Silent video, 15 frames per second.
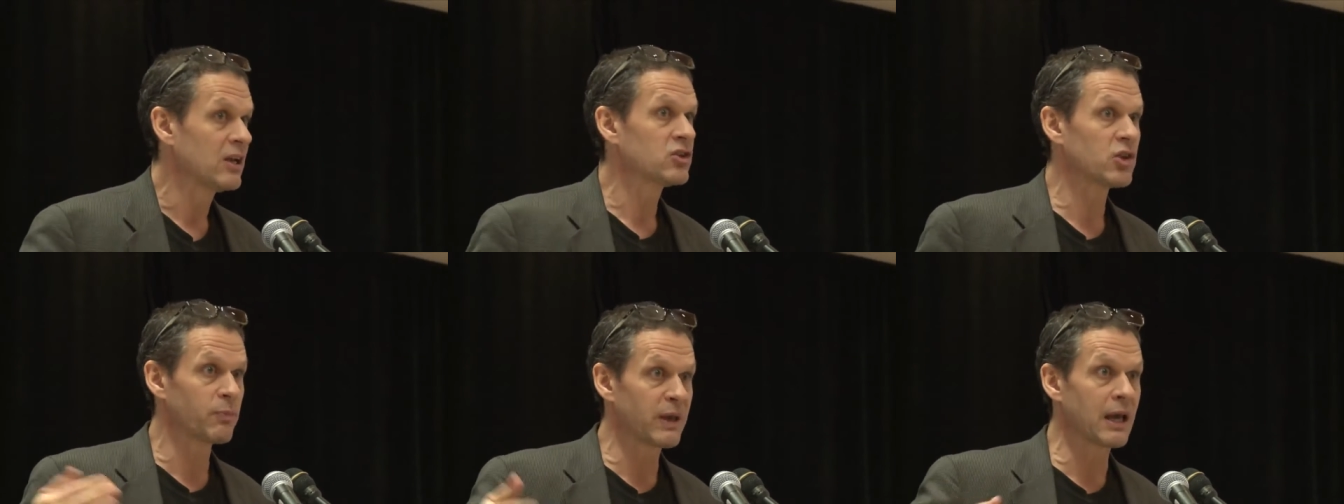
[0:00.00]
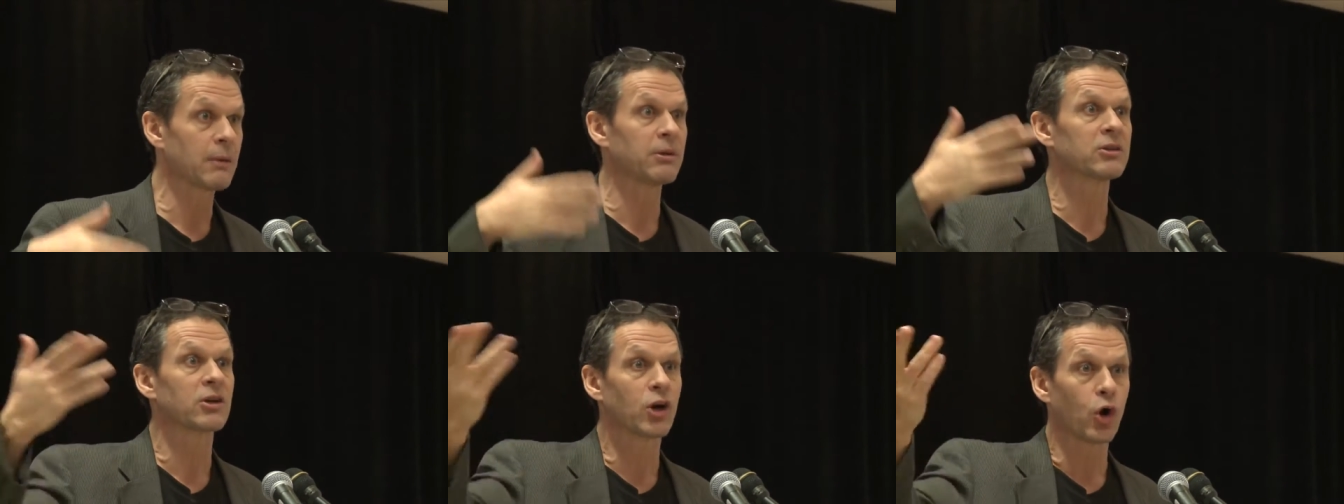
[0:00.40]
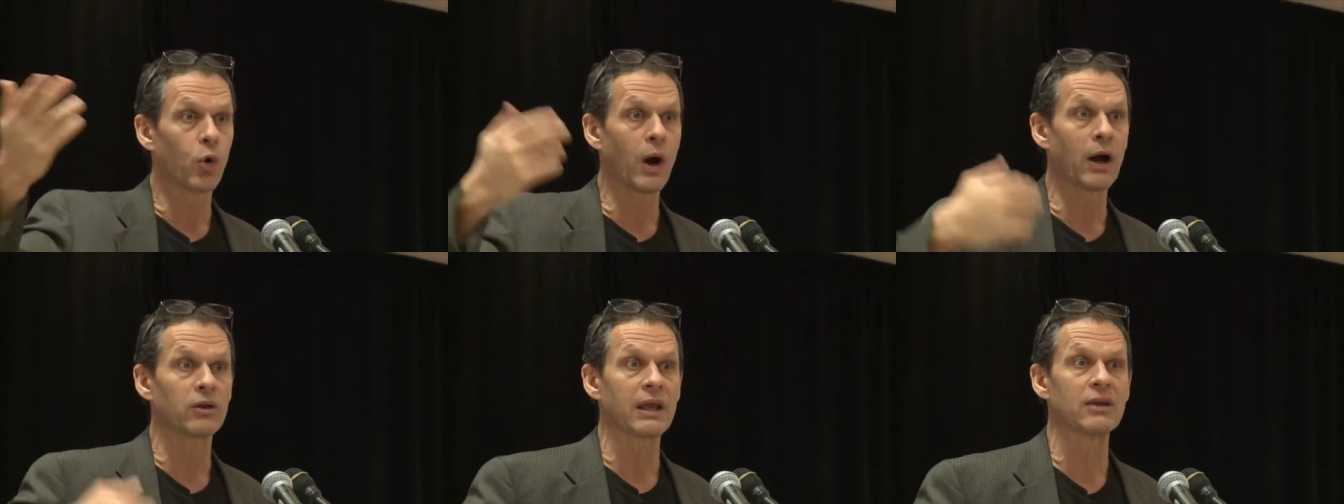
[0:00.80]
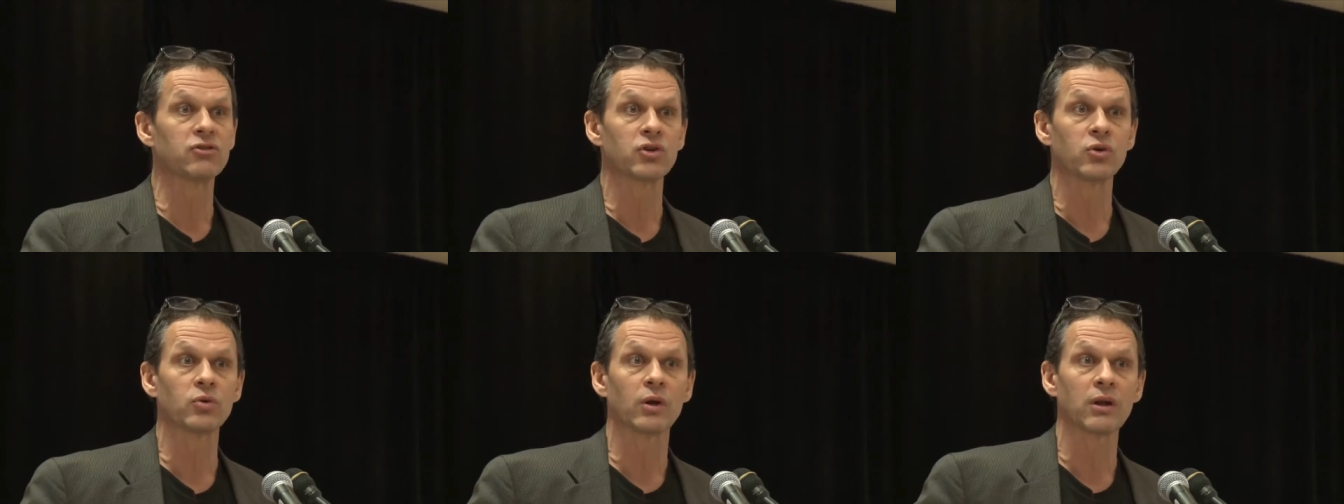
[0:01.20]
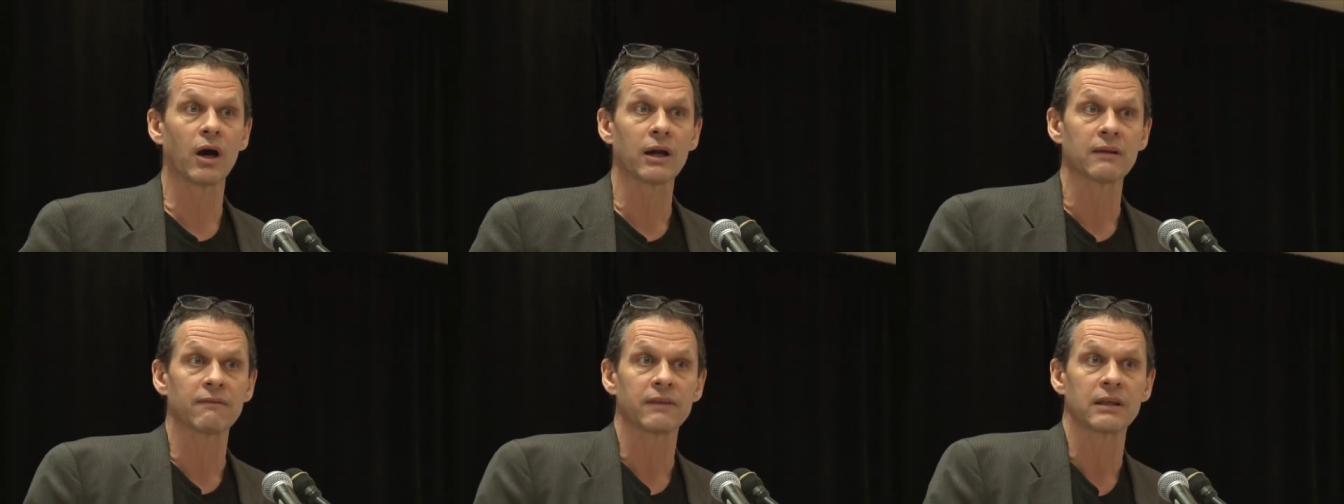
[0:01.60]
to be able to go out and do a
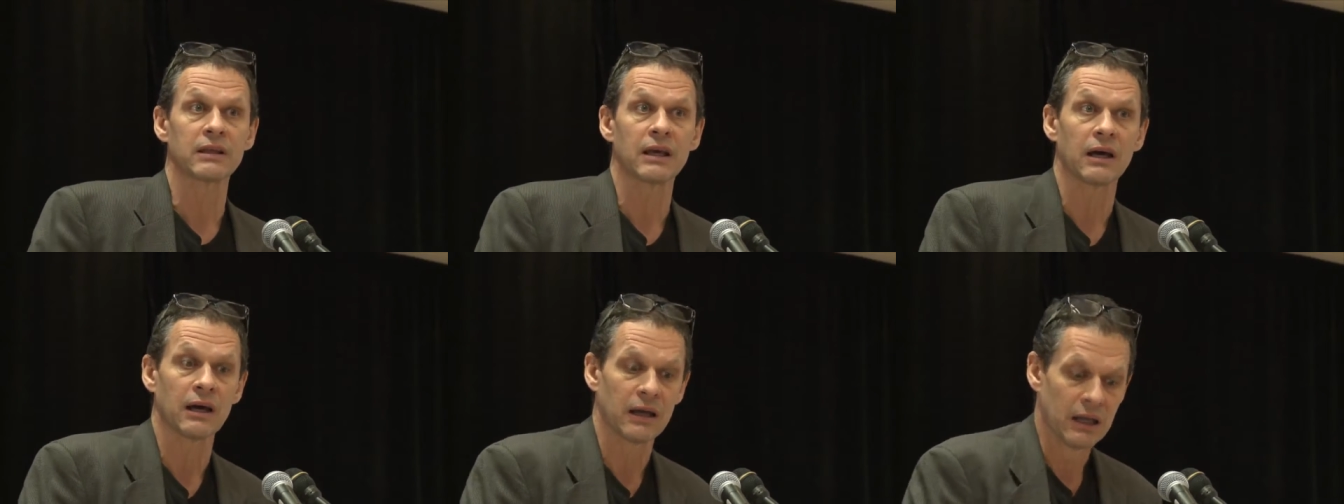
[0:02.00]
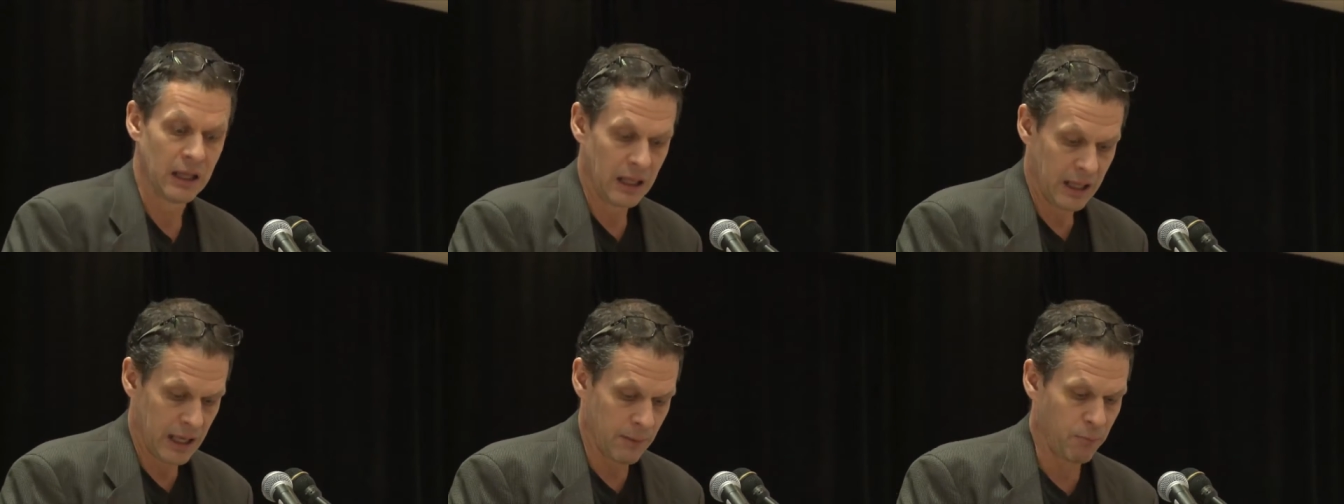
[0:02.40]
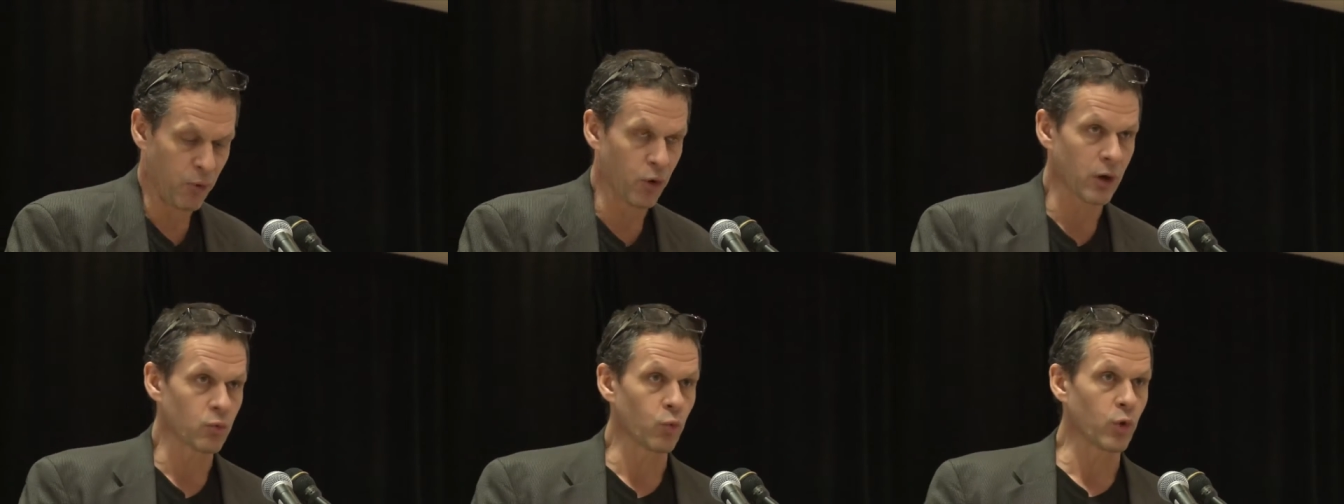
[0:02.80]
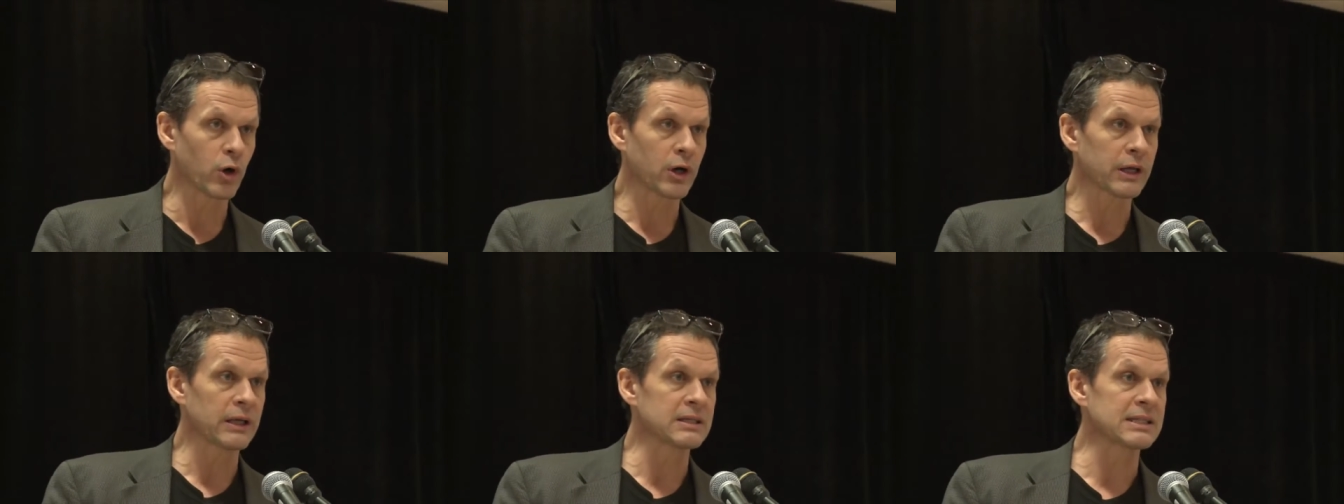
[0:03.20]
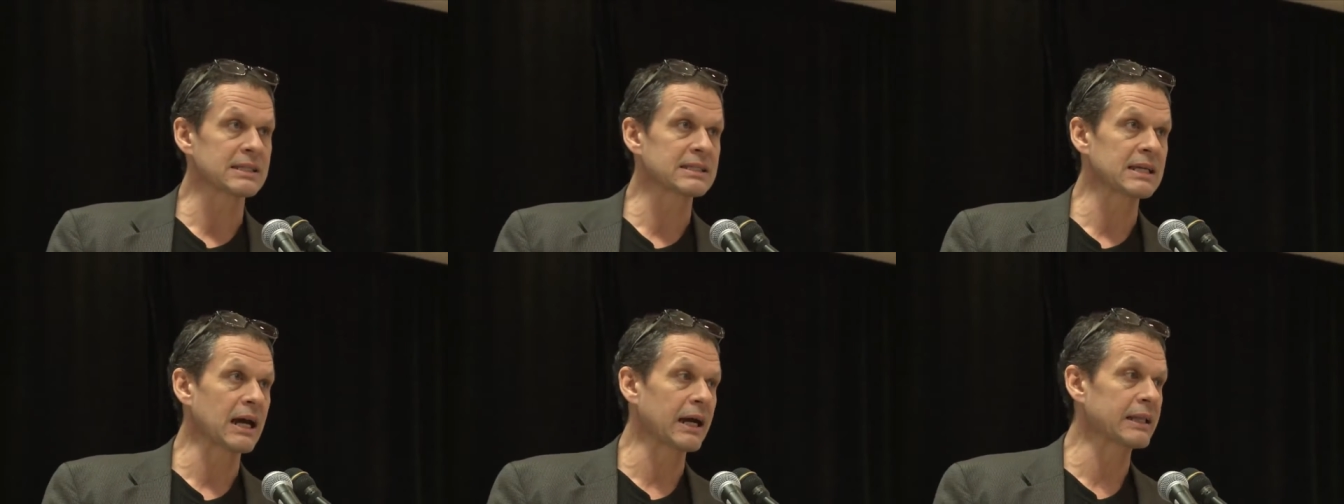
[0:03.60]
lot of the uh, important work in
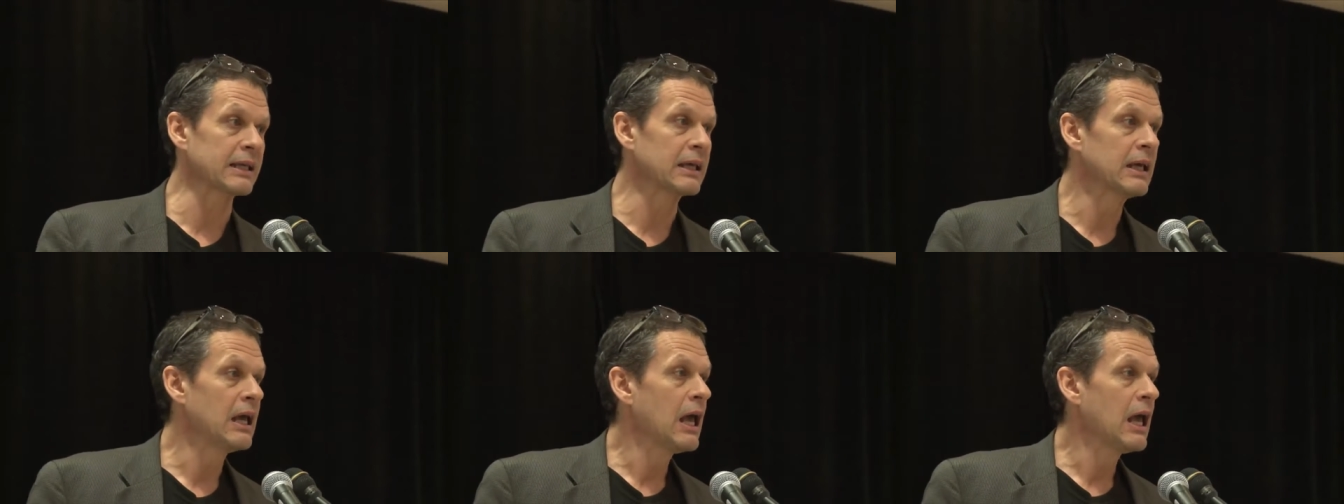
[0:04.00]
society.